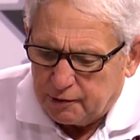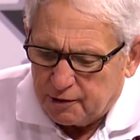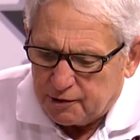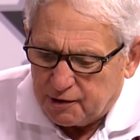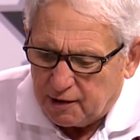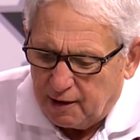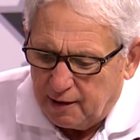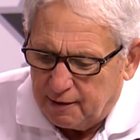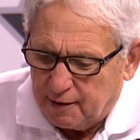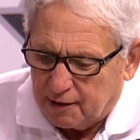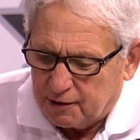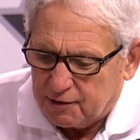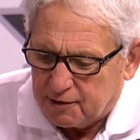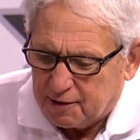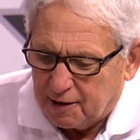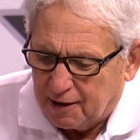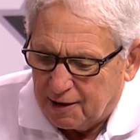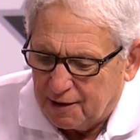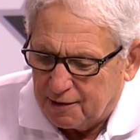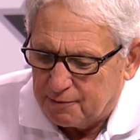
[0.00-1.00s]
to see
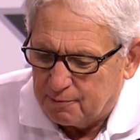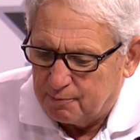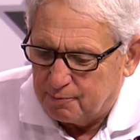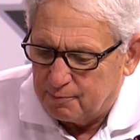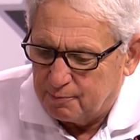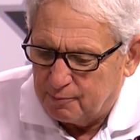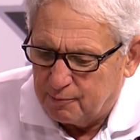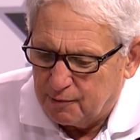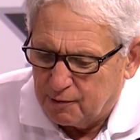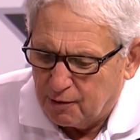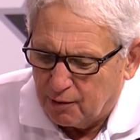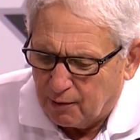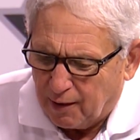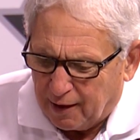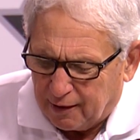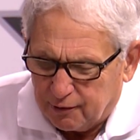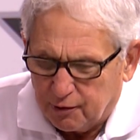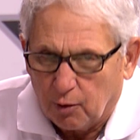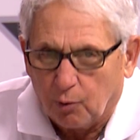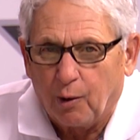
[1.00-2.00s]
that you
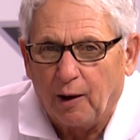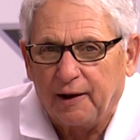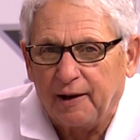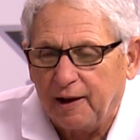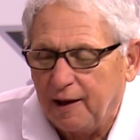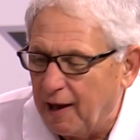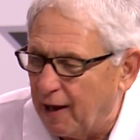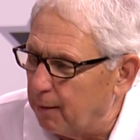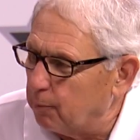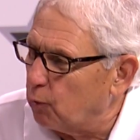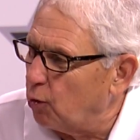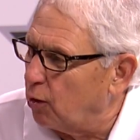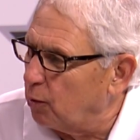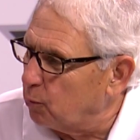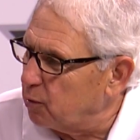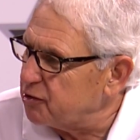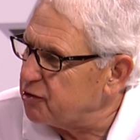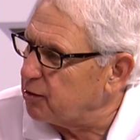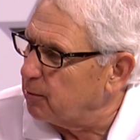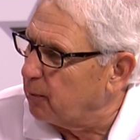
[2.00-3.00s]
had the running game
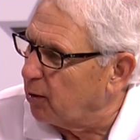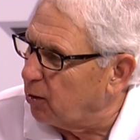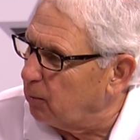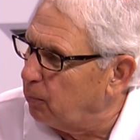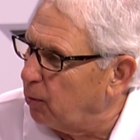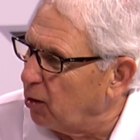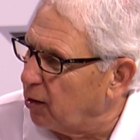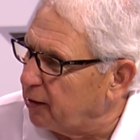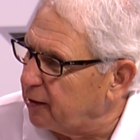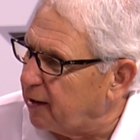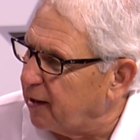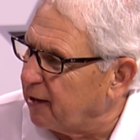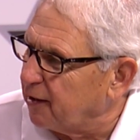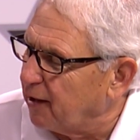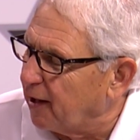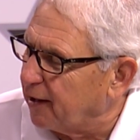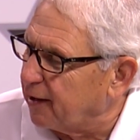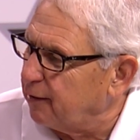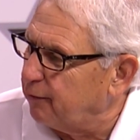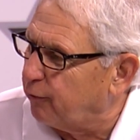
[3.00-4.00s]
going with Samir Bullock. He had
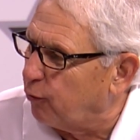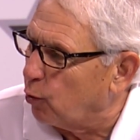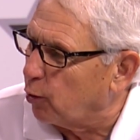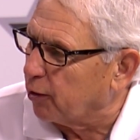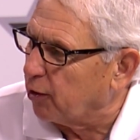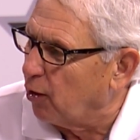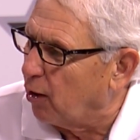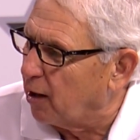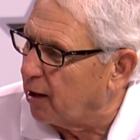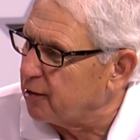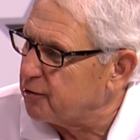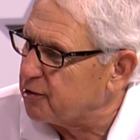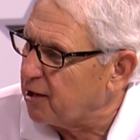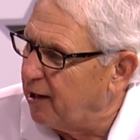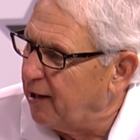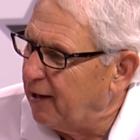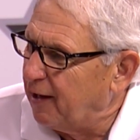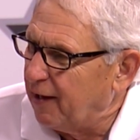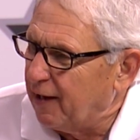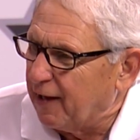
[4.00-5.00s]
94 yards,
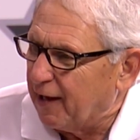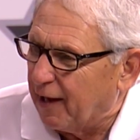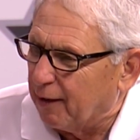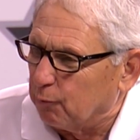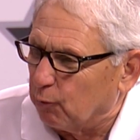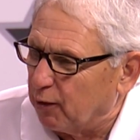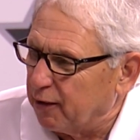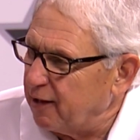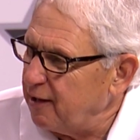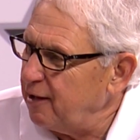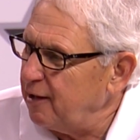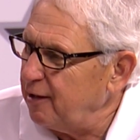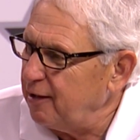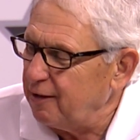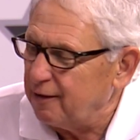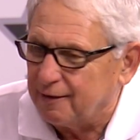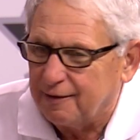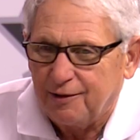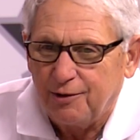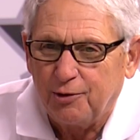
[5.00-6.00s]
and when
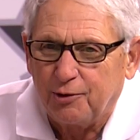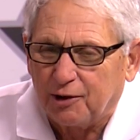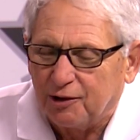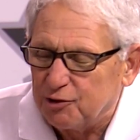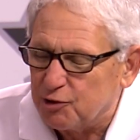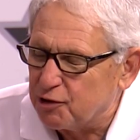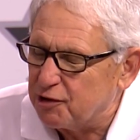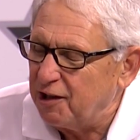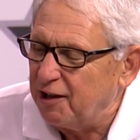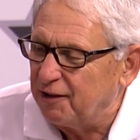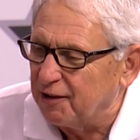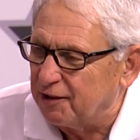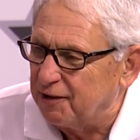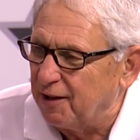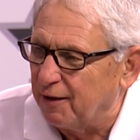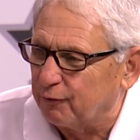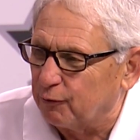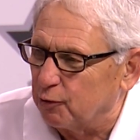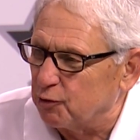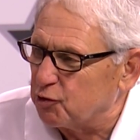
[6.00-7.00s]
you can see the
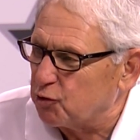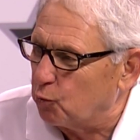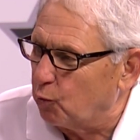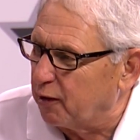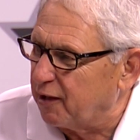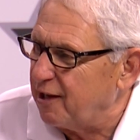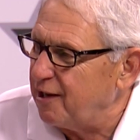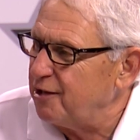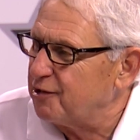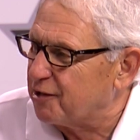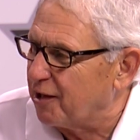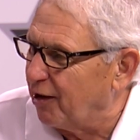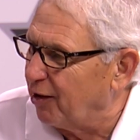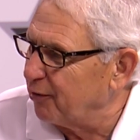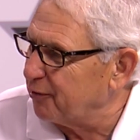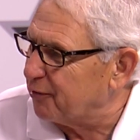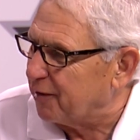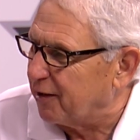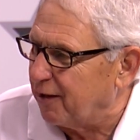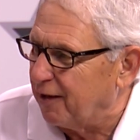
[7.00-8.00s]
difference when he's
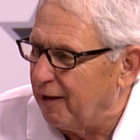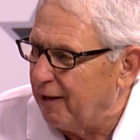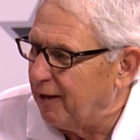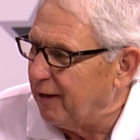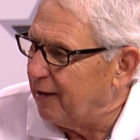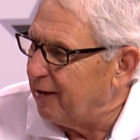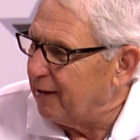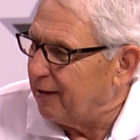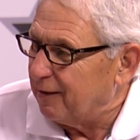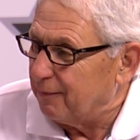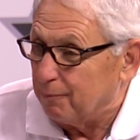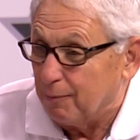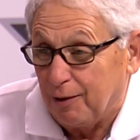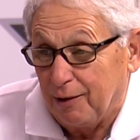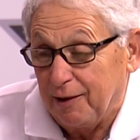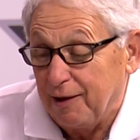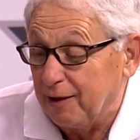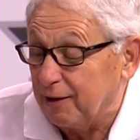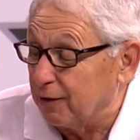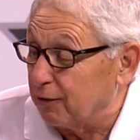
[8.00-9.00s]
healthy. Well,
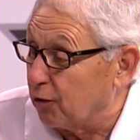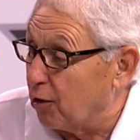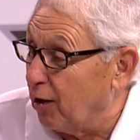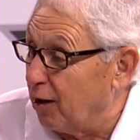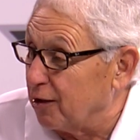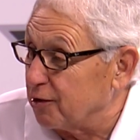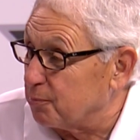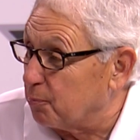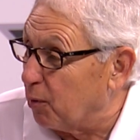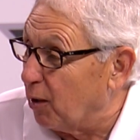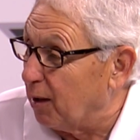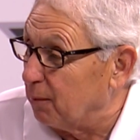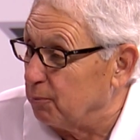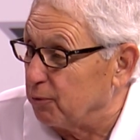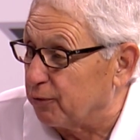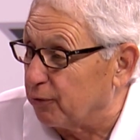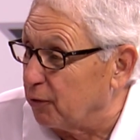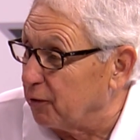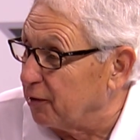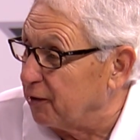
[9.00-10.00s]
he can cause
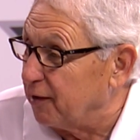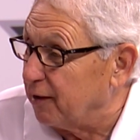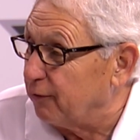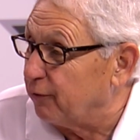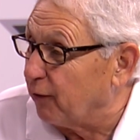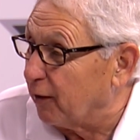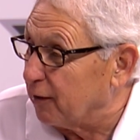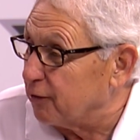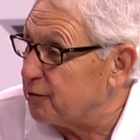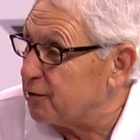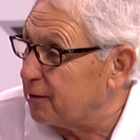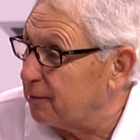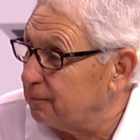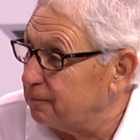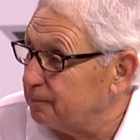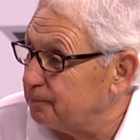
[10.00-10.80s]
problems for the defense.